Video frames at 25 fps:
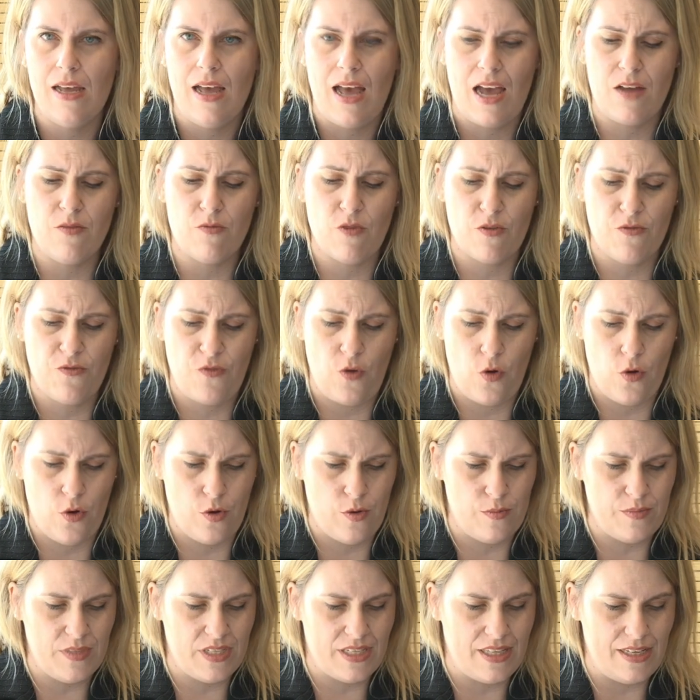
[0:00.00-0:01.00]
and
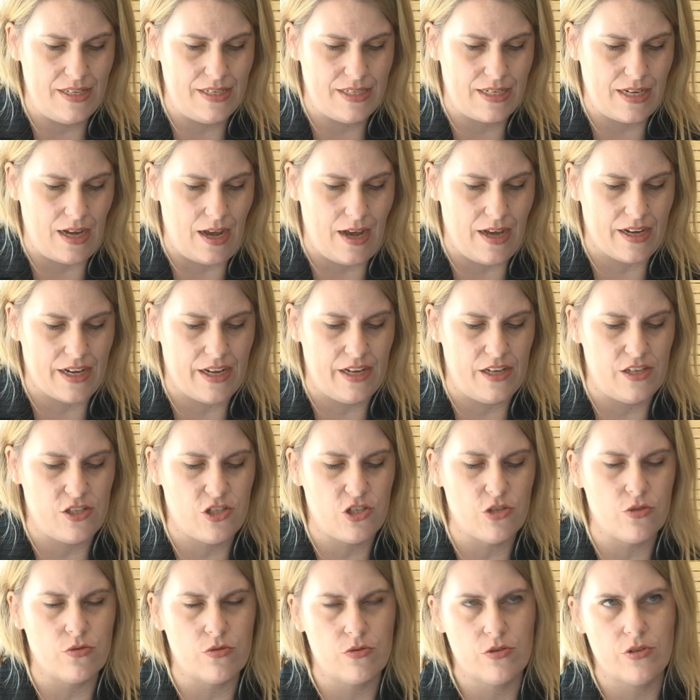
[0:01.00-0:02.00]
reforms that target
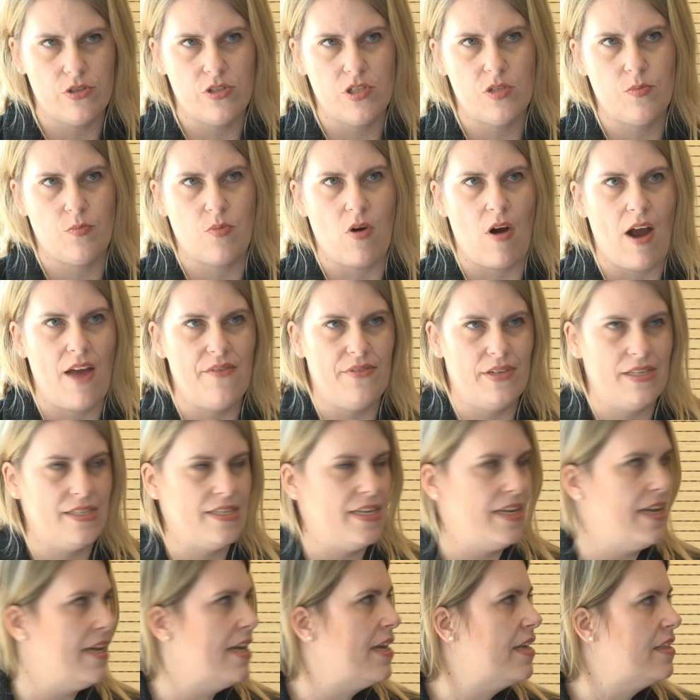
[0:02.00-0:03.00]
children's
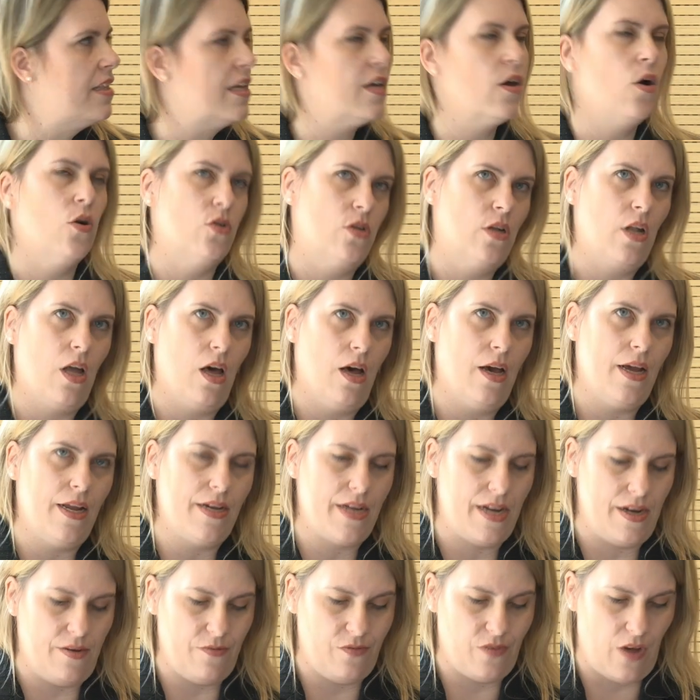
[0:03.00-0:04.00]
privacy in the
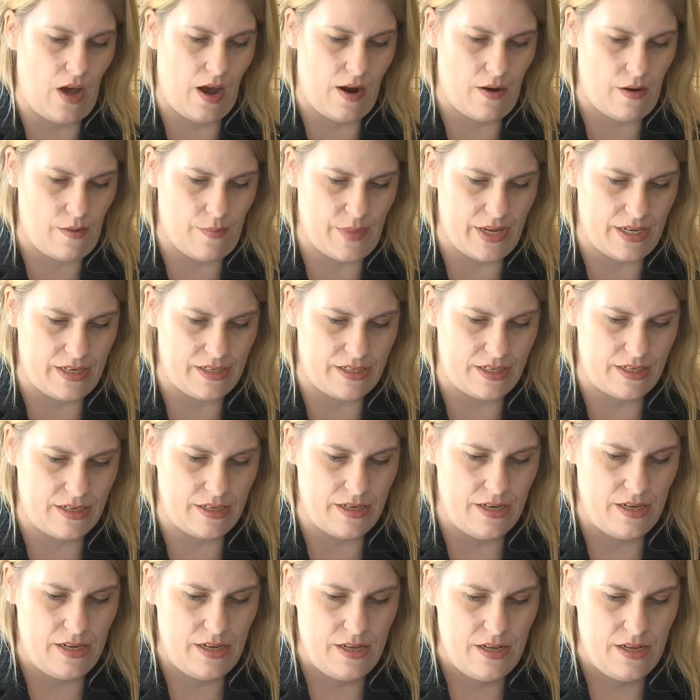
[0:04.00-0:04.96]
online environment.